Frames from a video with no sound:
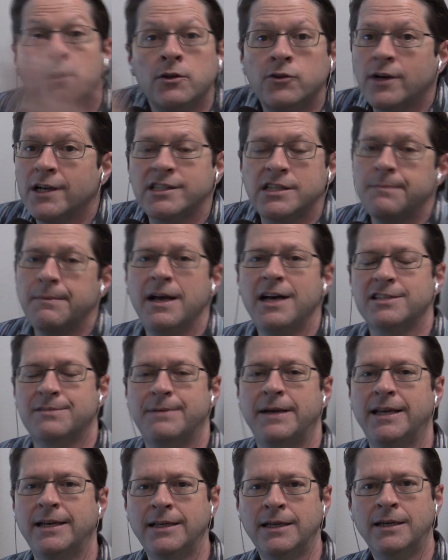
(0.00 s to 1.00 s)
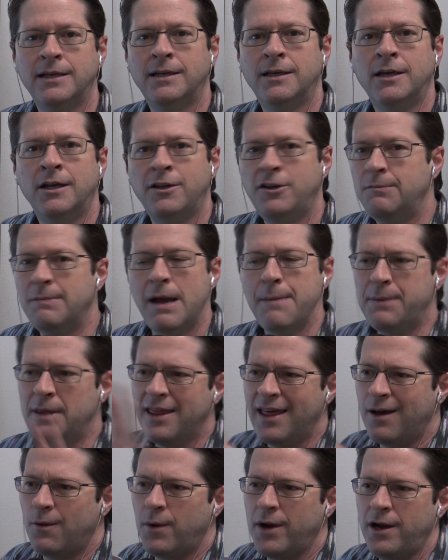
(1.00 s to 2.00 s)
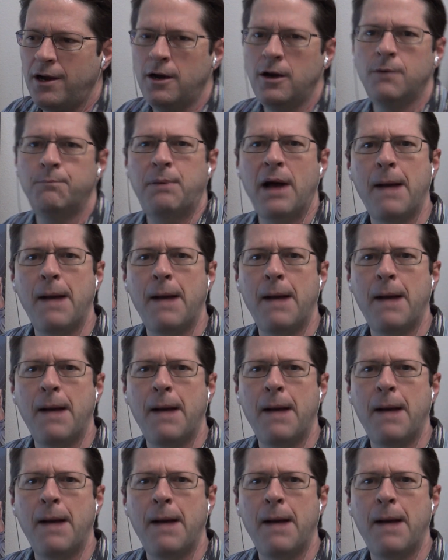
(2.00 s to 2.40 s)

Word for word: Try something else, man. You might be that weird